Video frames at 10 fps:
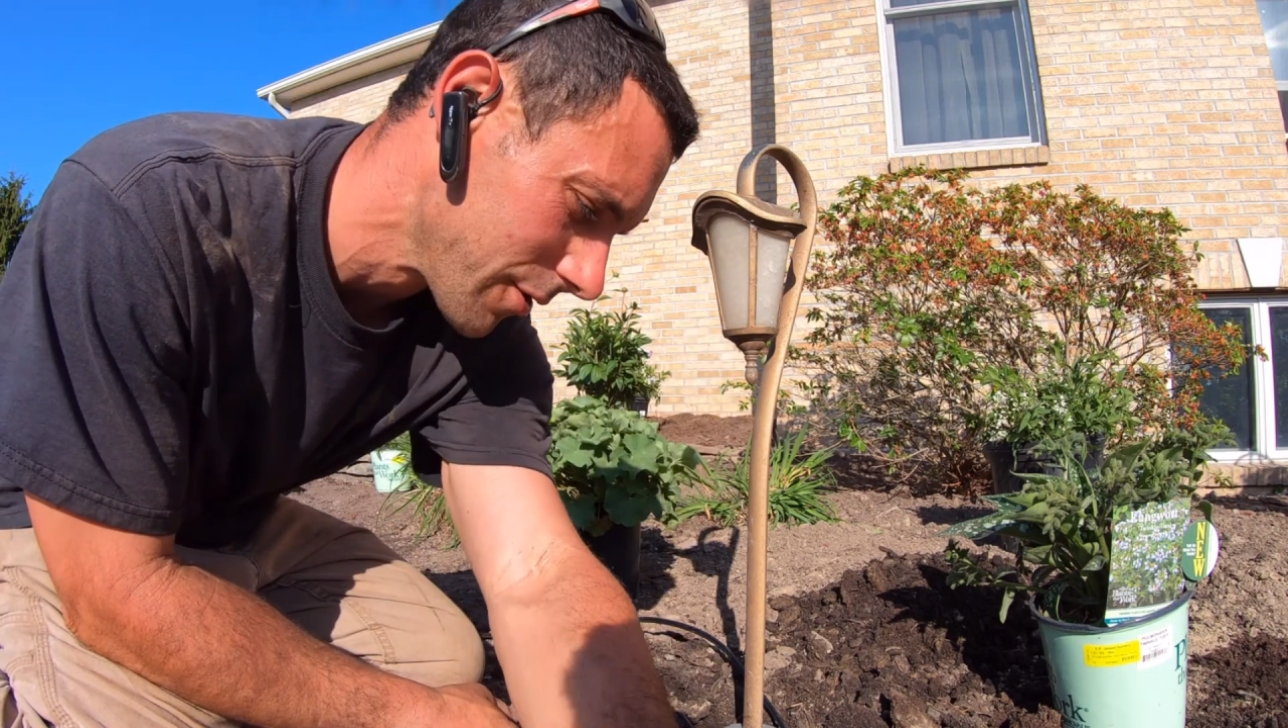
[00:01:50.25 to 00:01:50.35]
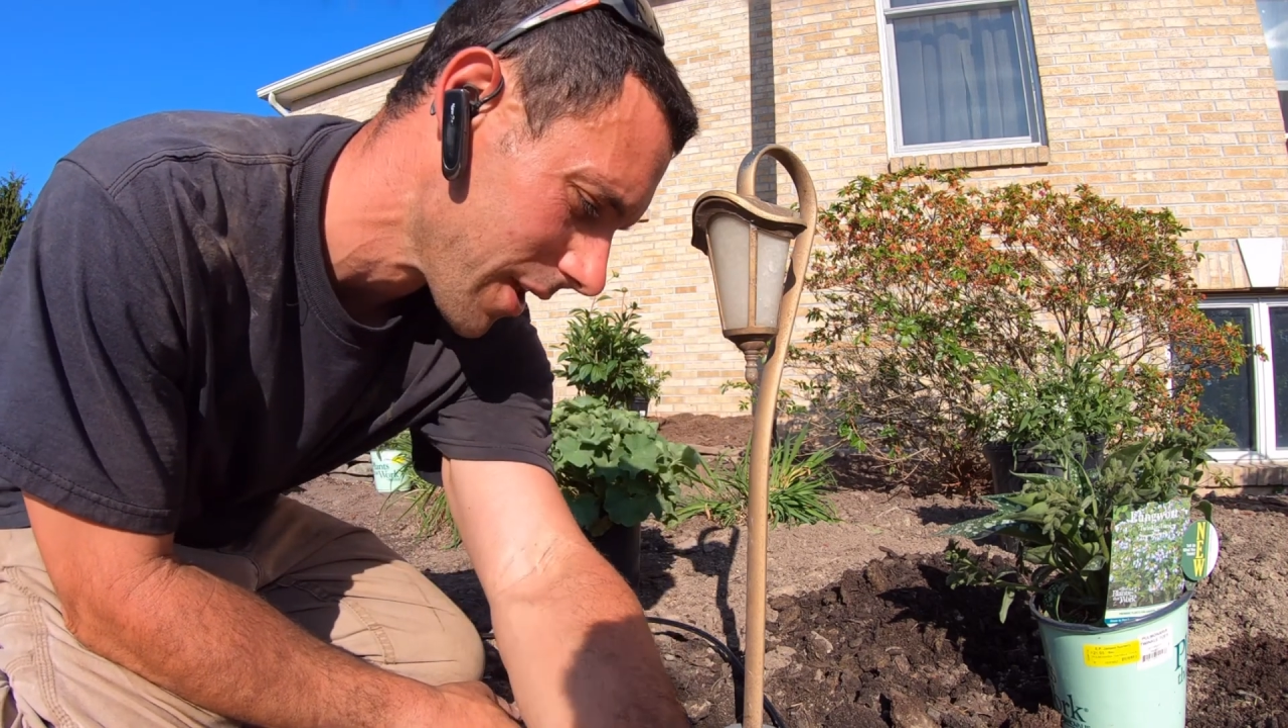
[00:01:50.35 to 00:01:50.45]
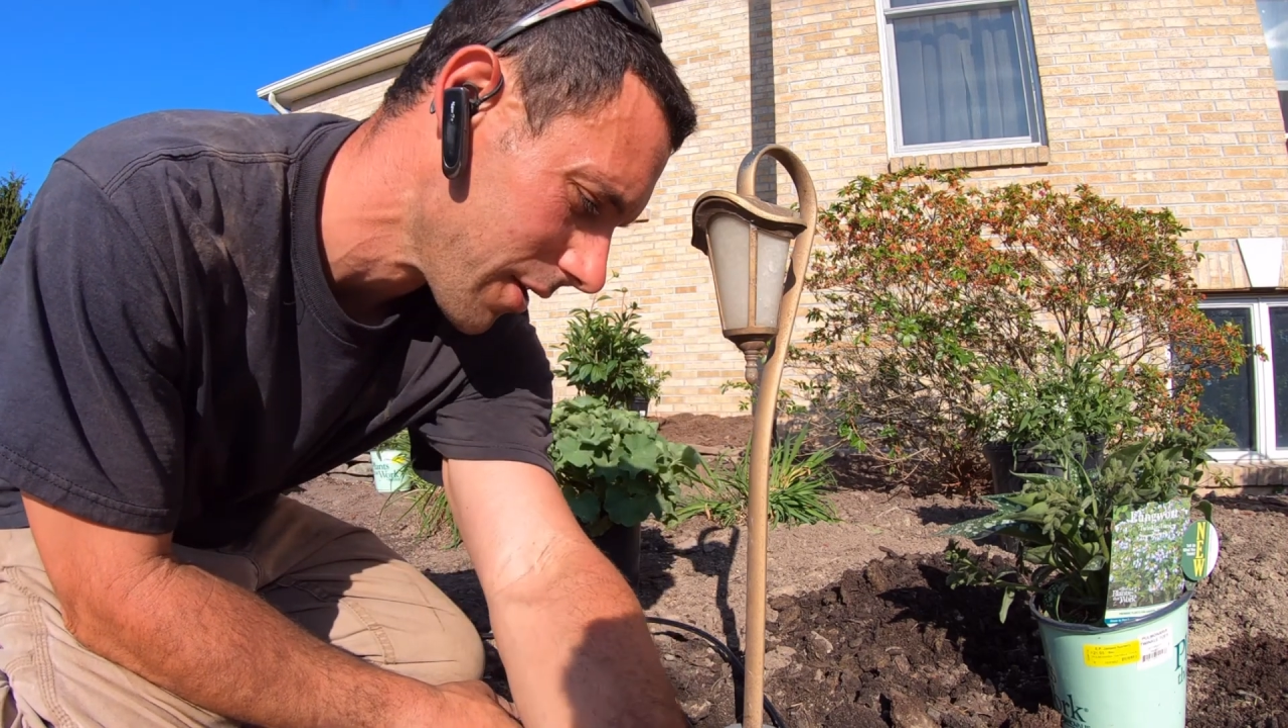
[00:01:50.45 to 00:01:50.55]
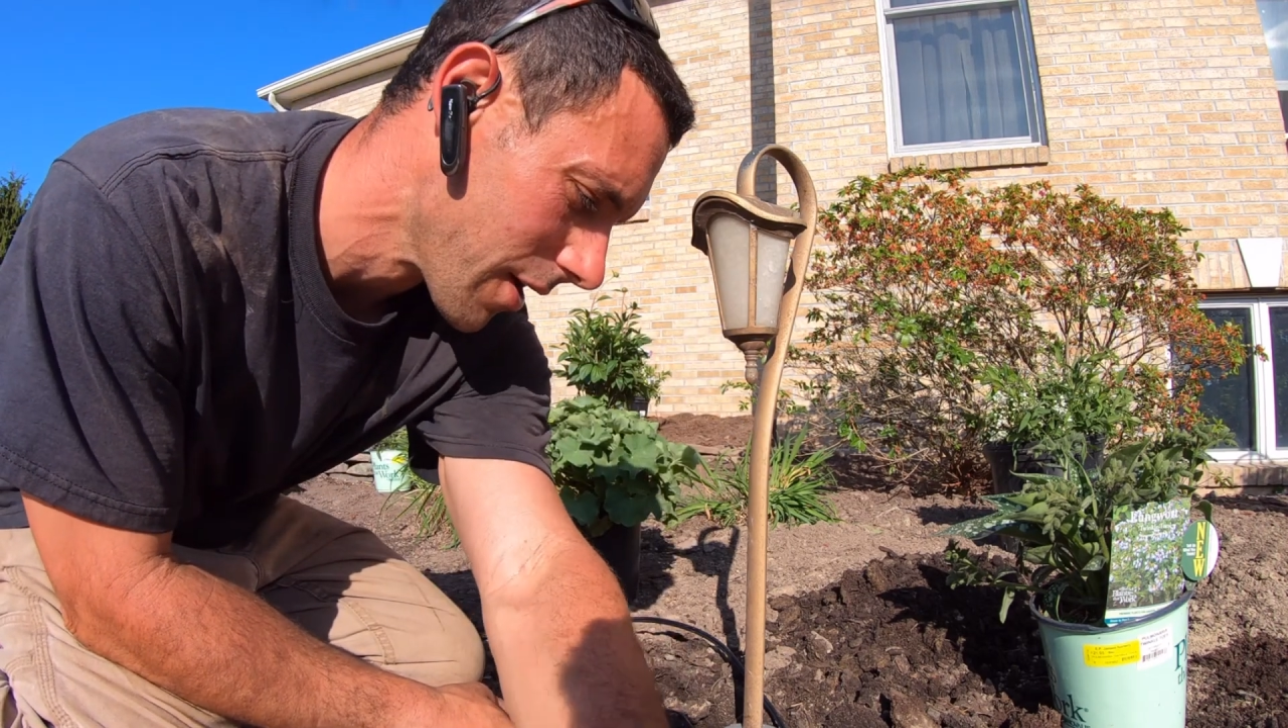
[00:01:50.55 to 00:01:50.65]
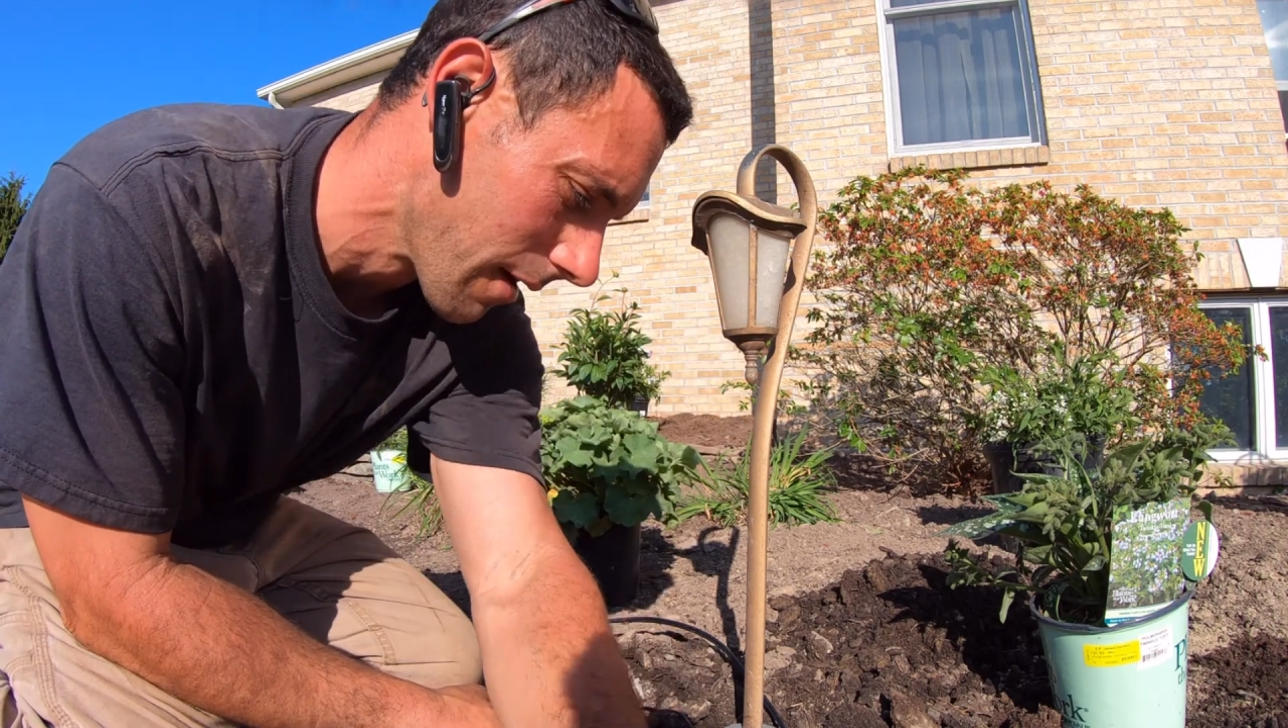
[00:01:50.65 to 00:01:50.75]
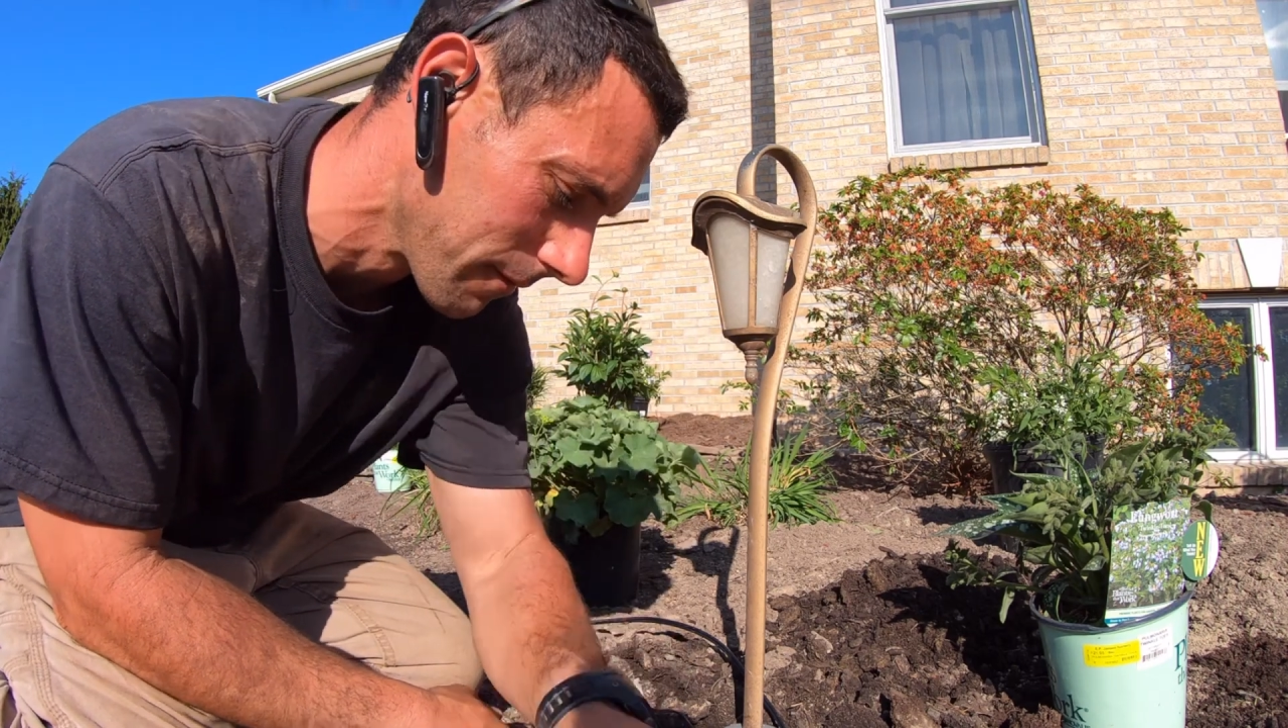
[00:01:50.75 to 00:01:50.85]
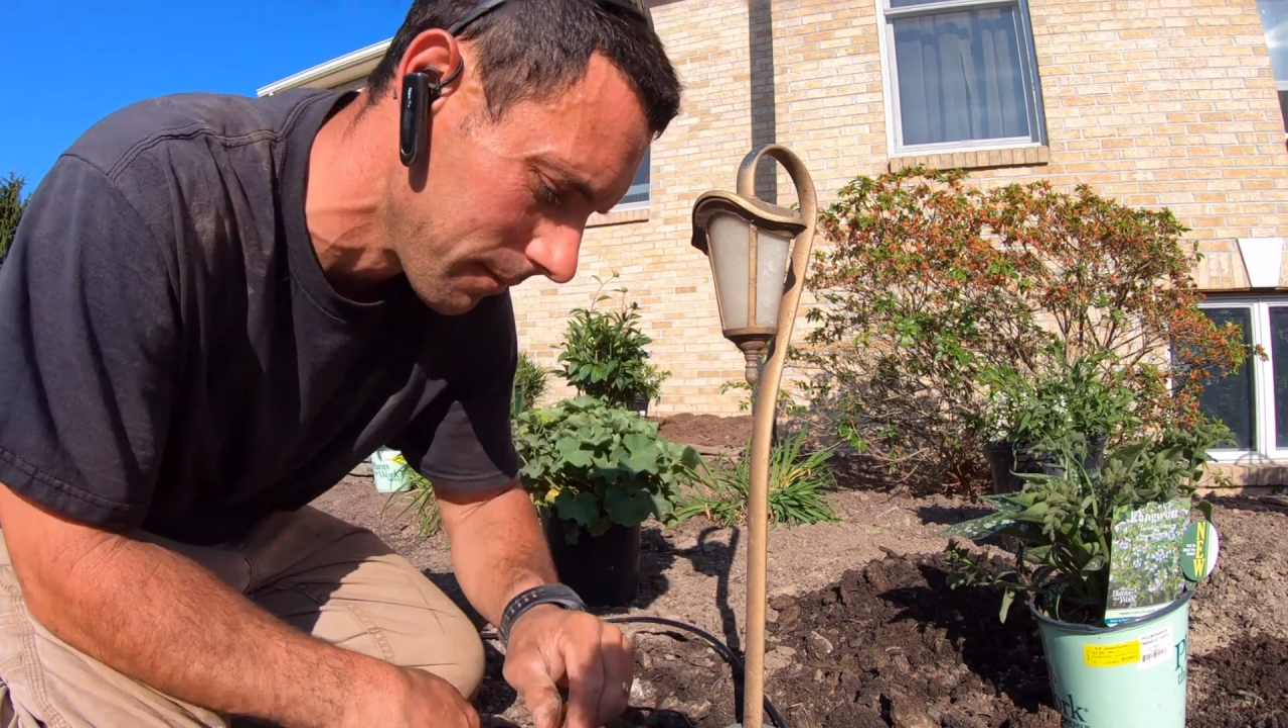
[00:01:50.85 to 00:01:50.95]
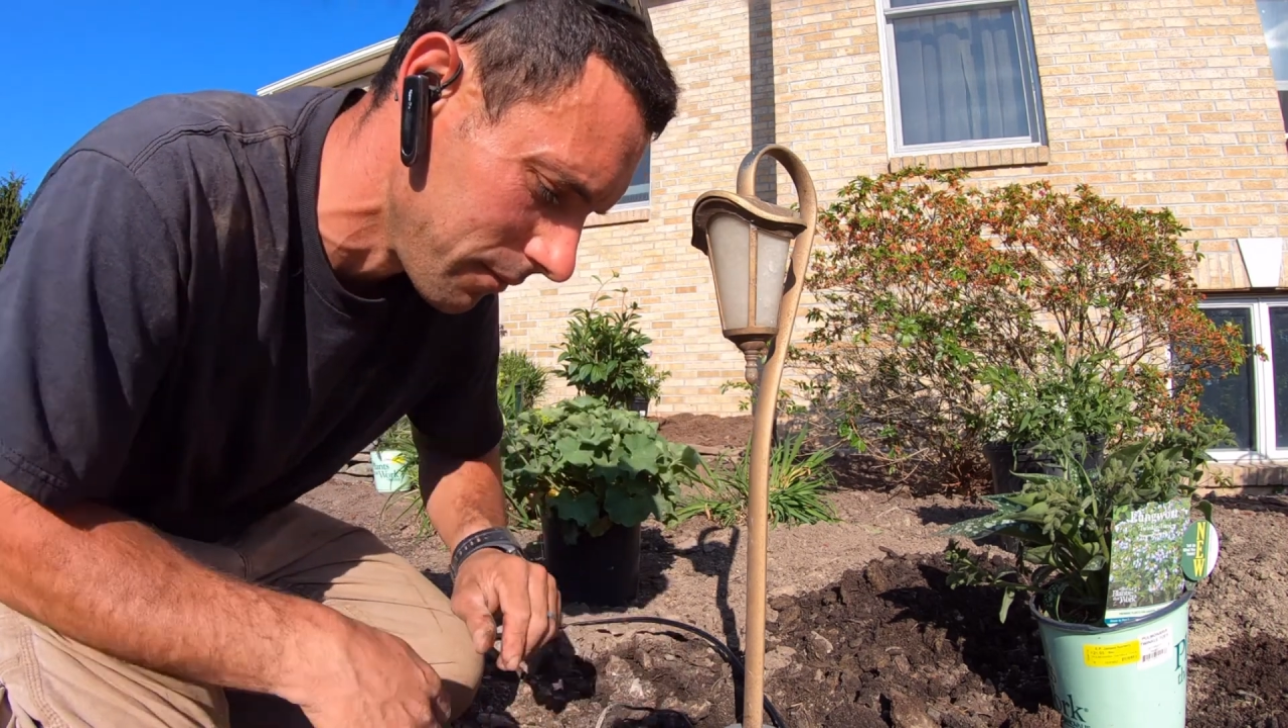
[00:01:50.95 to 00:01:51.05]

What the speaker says: that you have.